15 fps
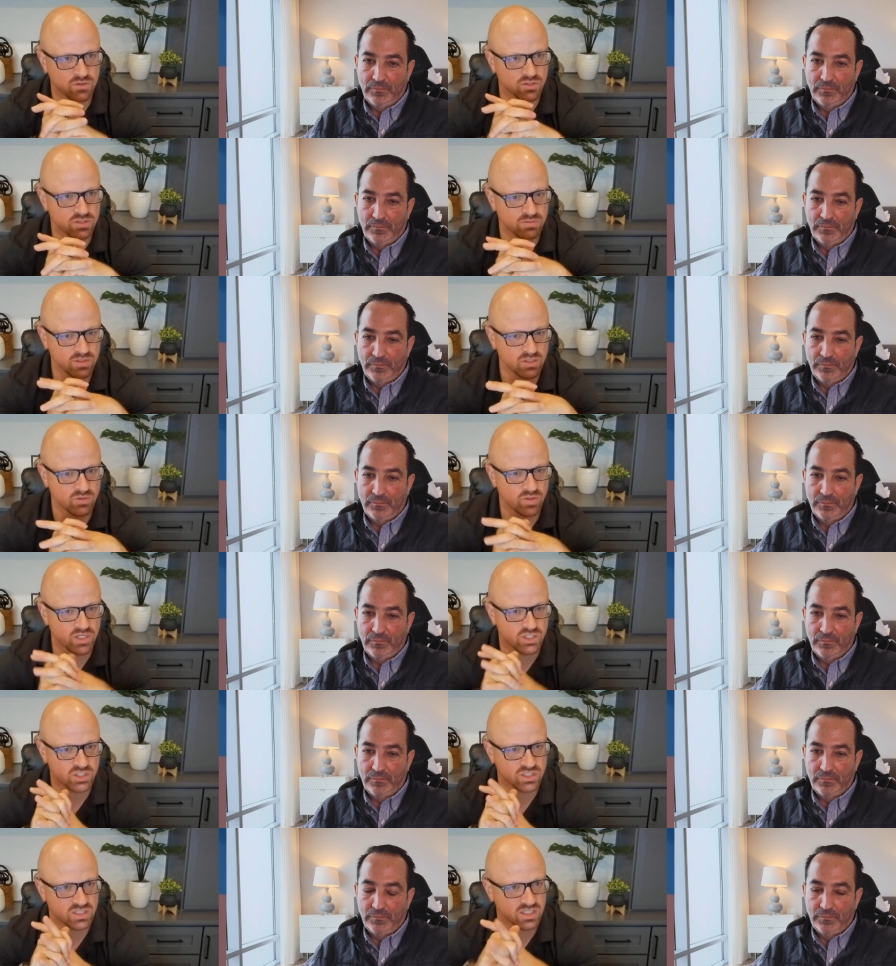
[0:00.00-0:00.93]
Speaker 1: first
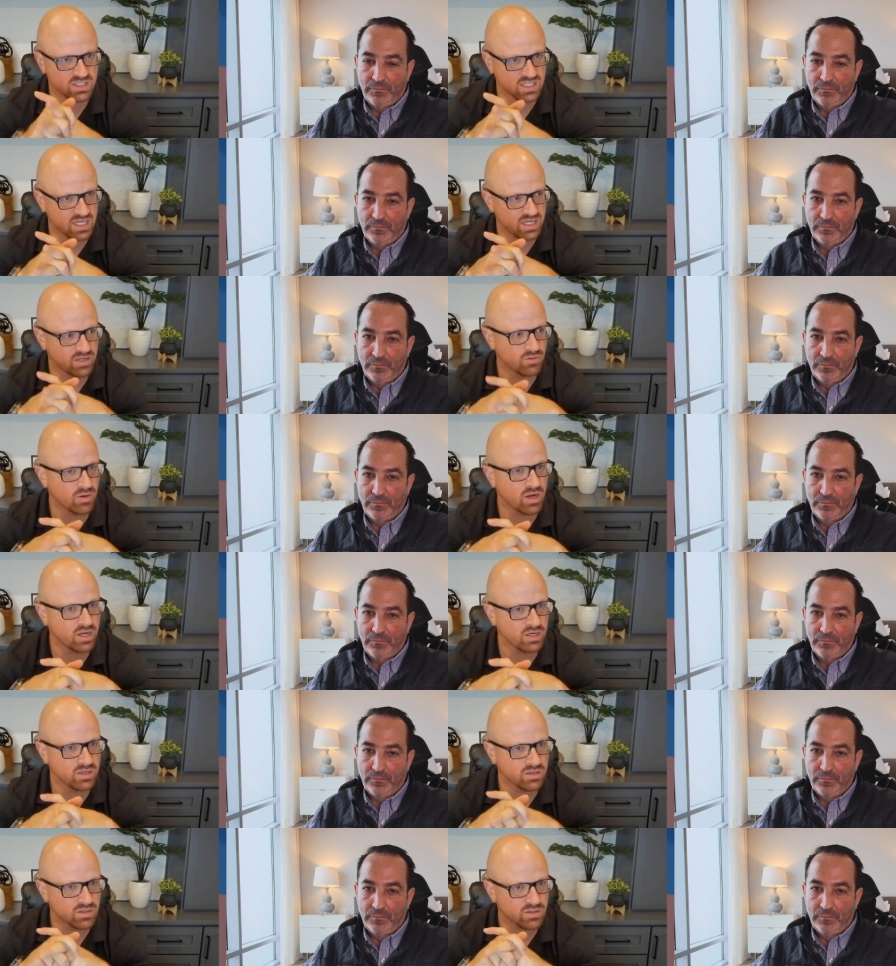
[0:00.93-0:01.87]
iteration's at 10,
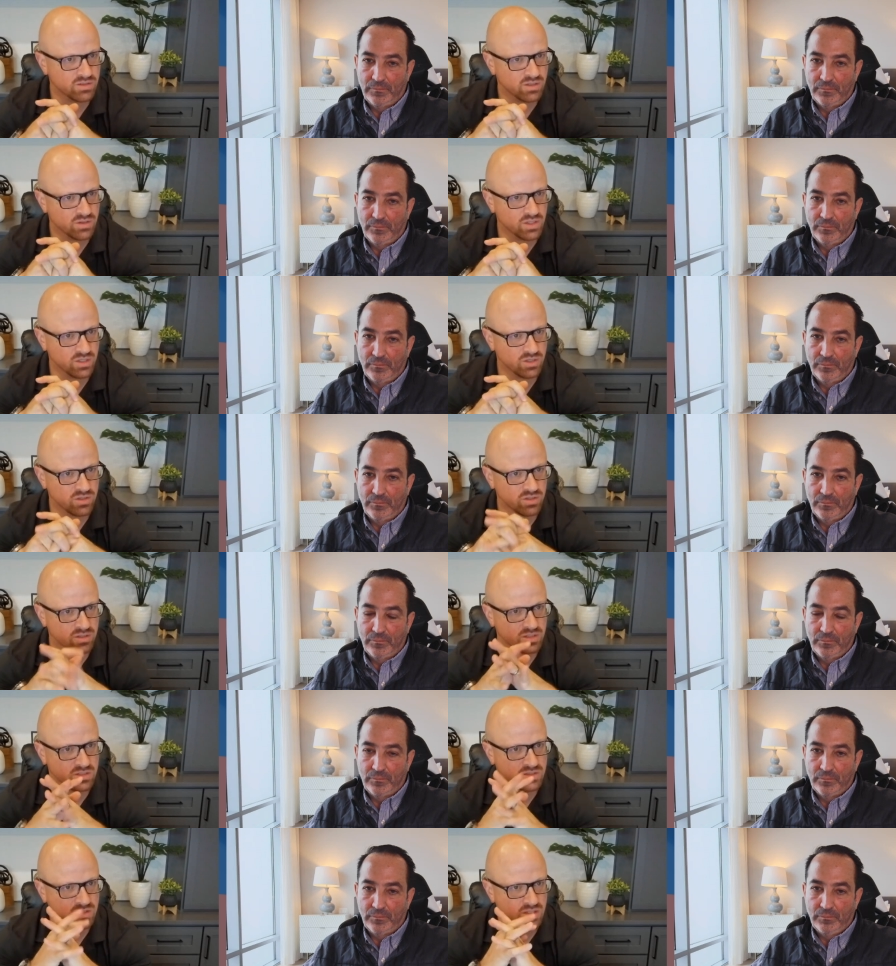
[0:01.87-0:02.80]
right? I think it
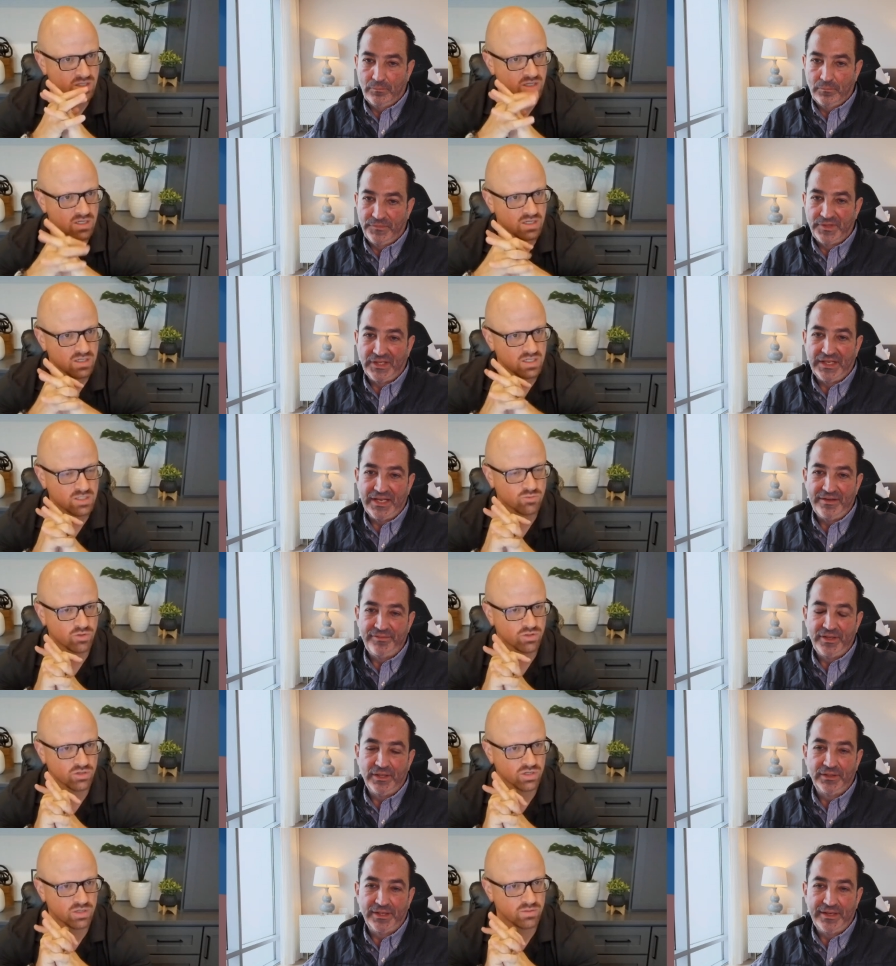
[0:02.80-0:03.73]
is
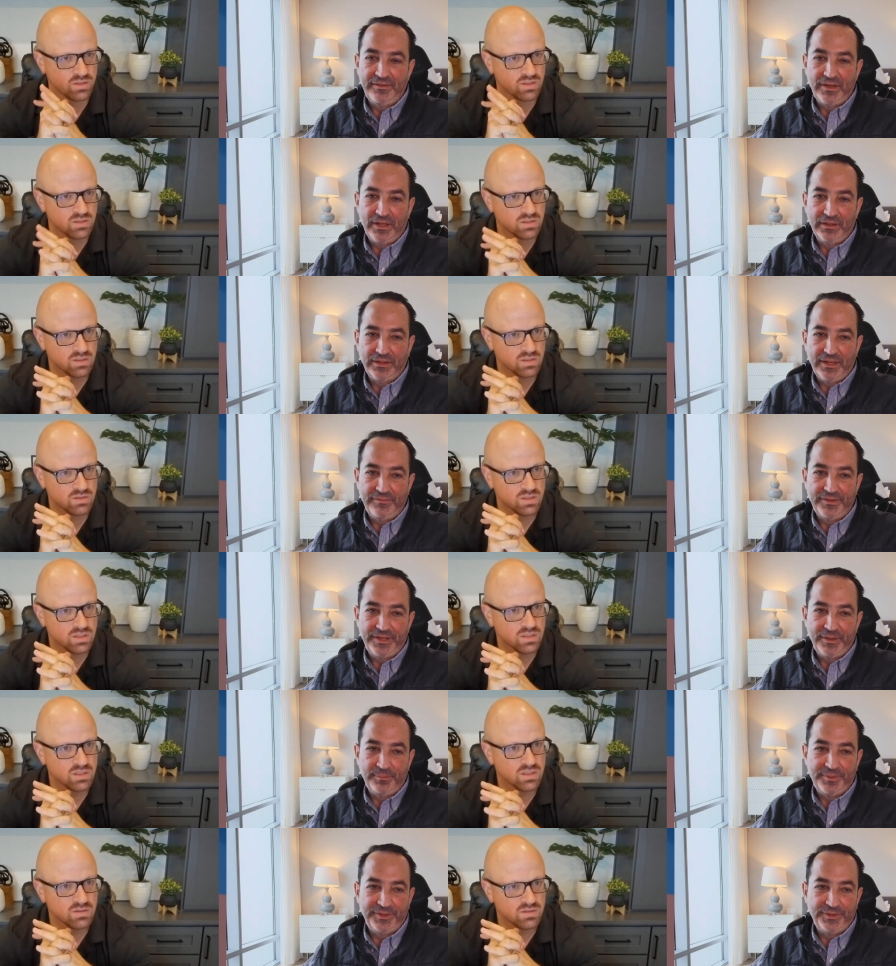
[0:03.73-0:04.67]
Speaker 2: 11, 11,
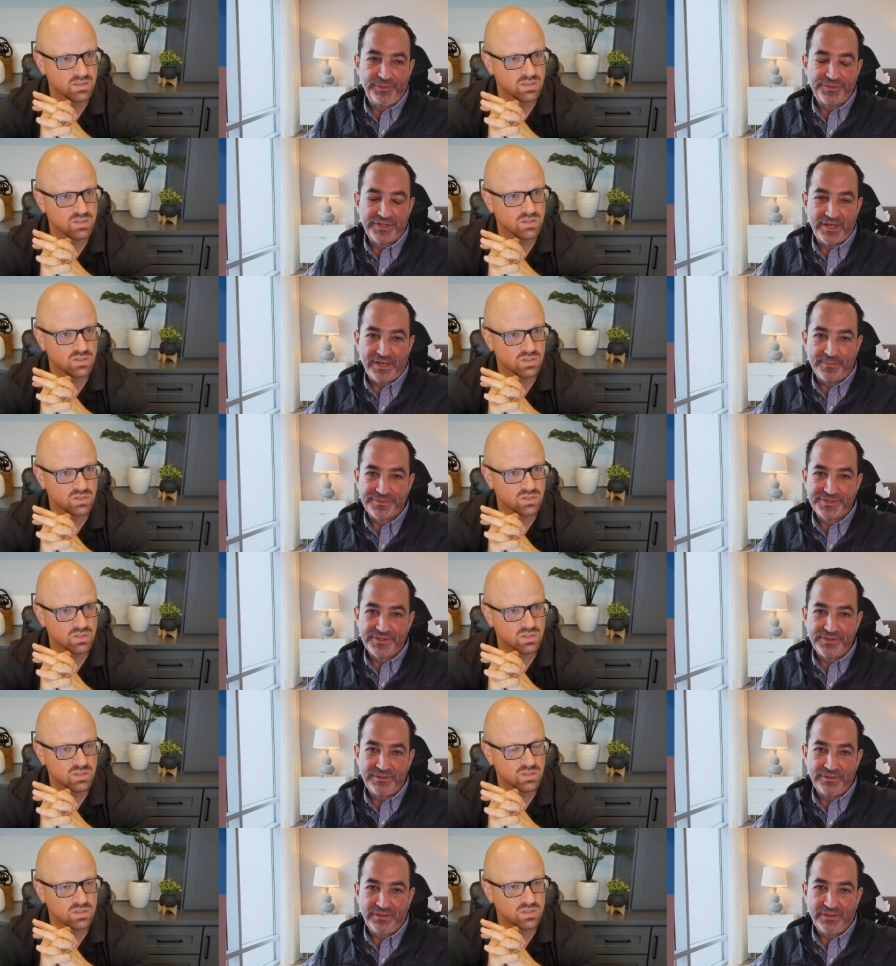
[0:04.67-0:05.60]
11 NPU tops
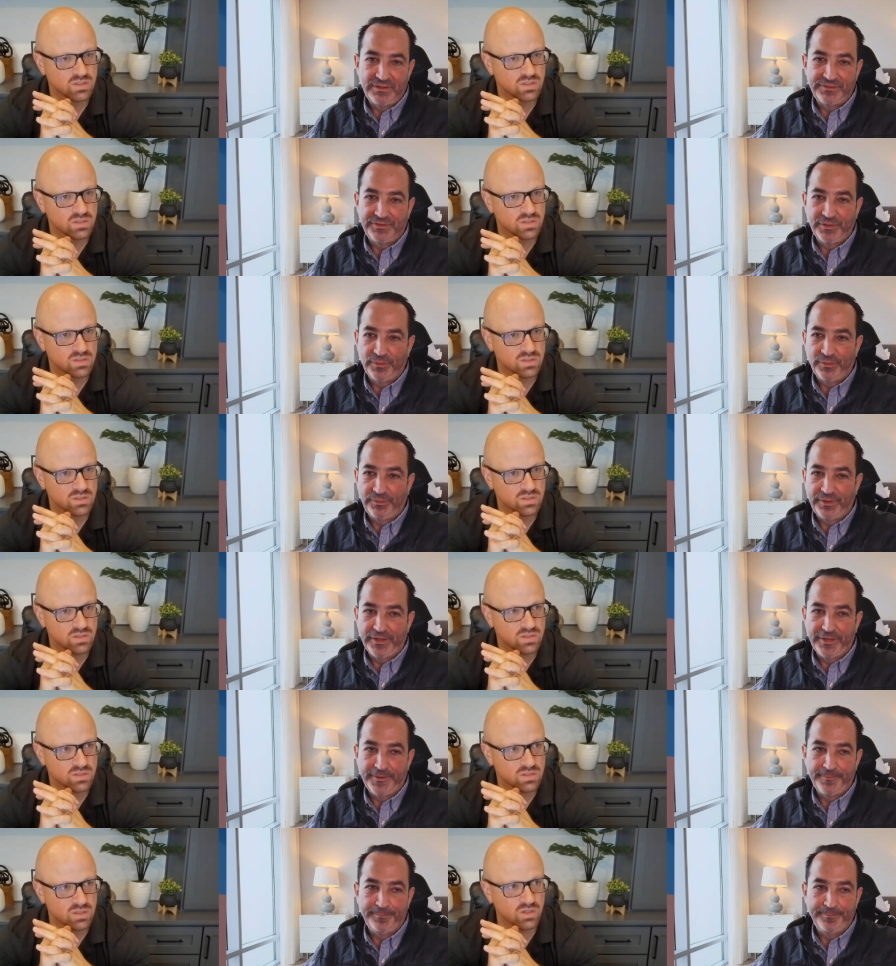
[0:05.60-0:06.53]
in uh, total.
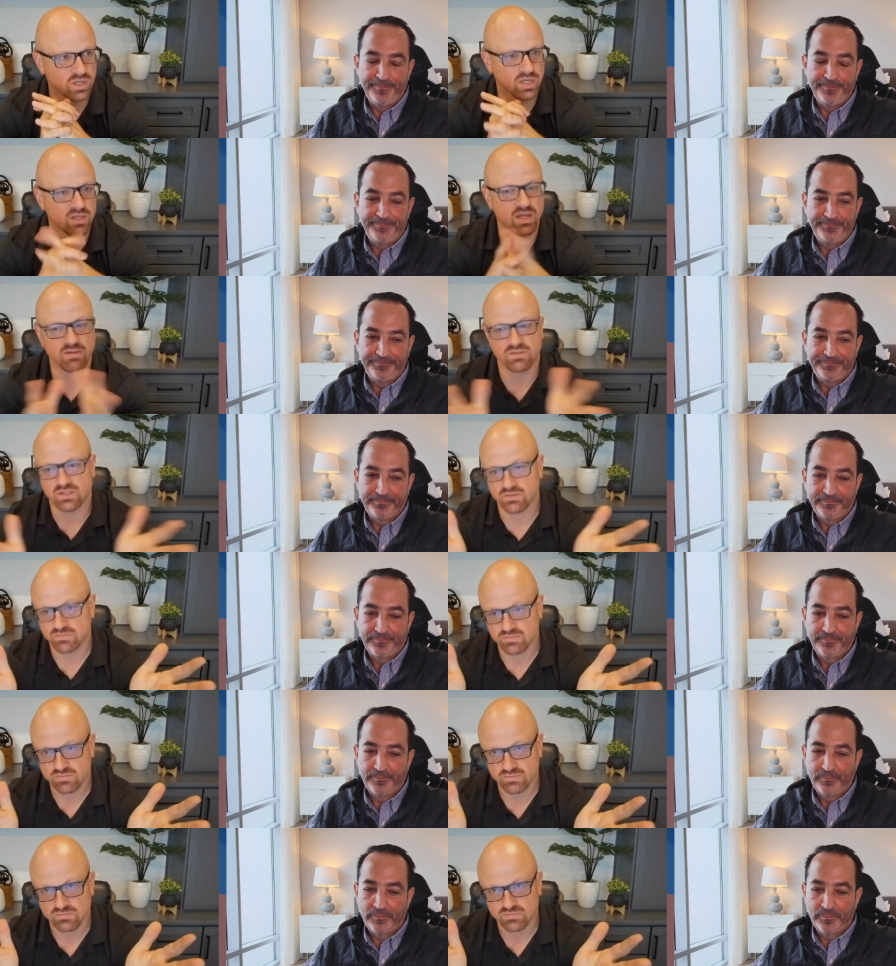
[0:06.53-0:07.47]
Yeah.
Speaker 1: Okay, 11.
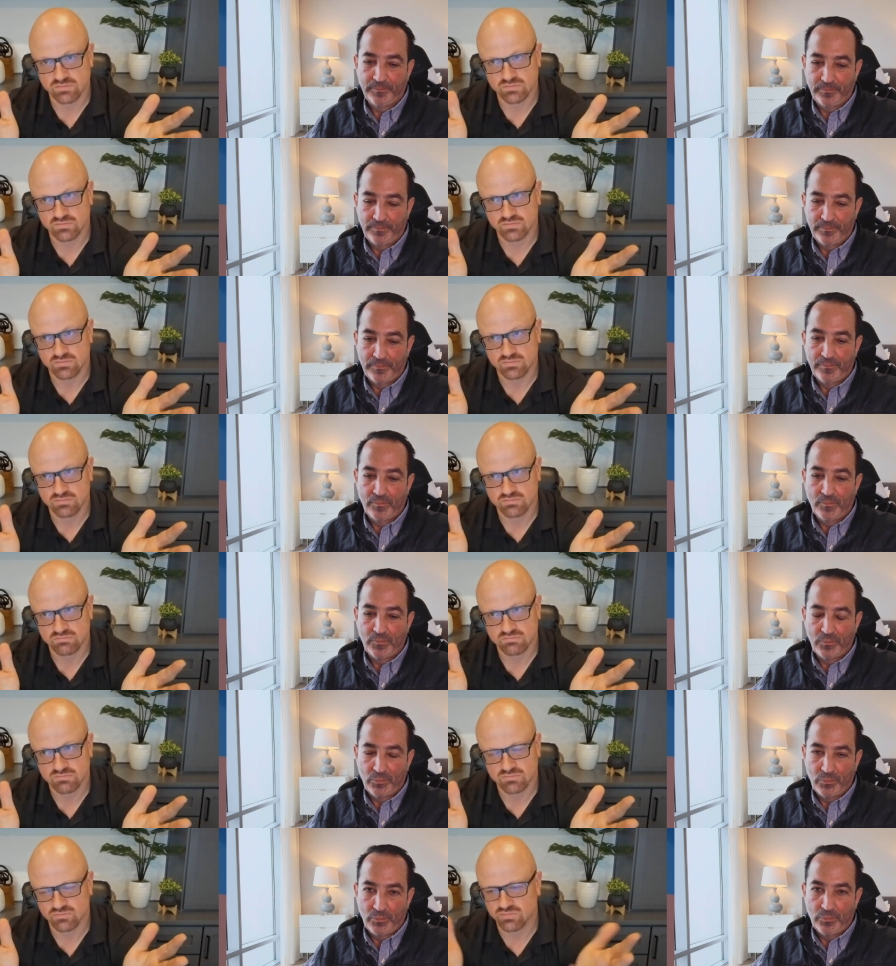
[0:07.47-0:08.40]

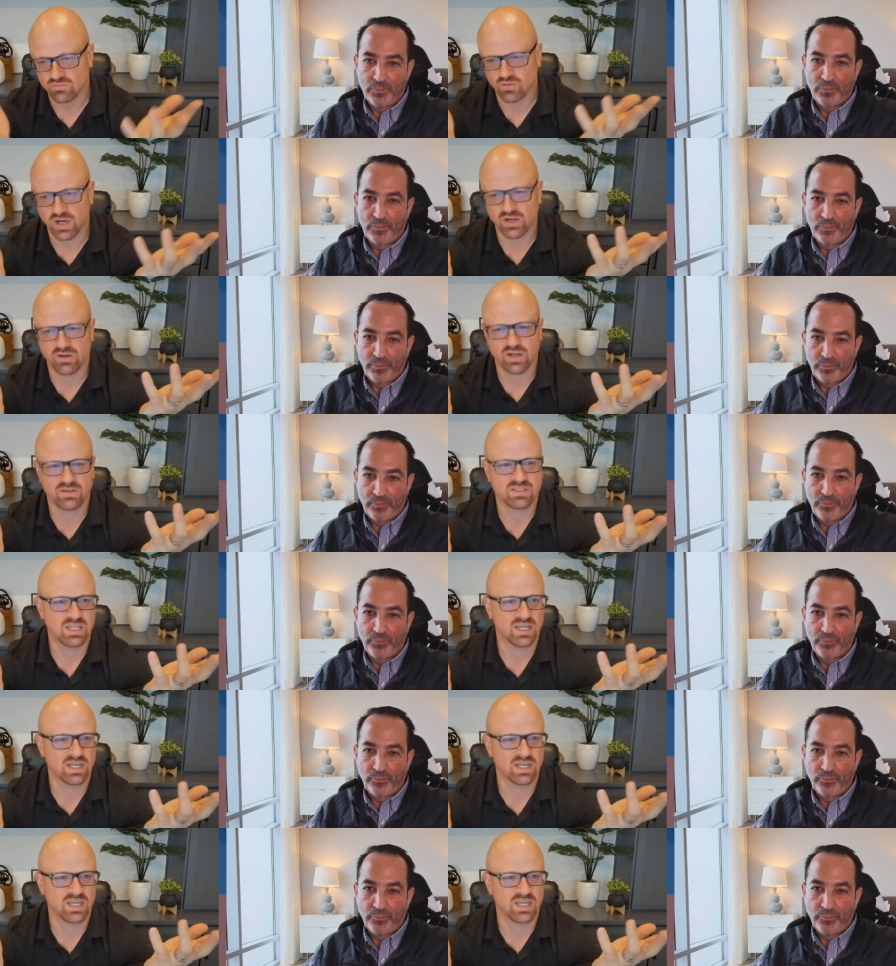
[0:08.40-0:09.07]
Why do I have